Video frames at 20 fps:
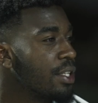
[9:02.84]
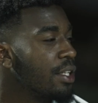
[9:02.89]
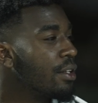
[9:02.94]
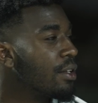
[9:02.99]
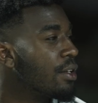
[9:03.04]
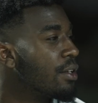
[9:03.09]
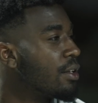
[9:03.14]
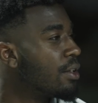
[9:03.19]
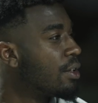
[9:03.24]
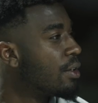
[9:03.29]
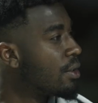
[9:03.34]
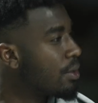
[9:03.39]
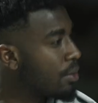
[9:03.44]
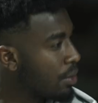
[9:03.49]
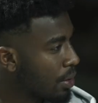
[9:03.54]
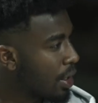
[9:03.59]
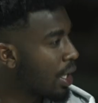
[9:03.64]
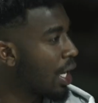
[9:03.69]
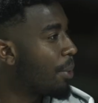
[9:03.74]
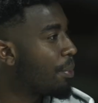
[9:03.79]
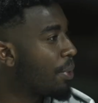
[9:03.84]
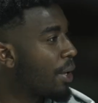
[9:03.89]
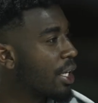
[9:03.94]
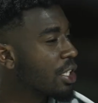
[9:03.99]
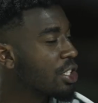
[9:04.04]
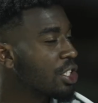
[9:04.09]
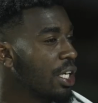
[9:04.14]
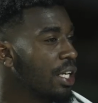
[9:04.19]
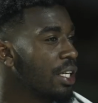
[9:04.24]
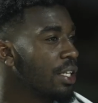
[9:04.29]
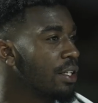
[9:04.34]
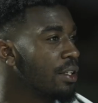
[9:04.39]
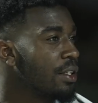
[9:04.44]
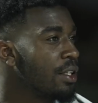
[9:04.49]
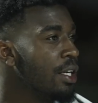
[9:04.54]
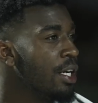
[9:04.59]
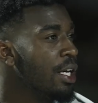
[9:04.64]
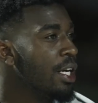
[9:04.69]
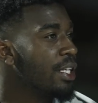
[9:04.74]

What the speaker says: in the club like Schalke,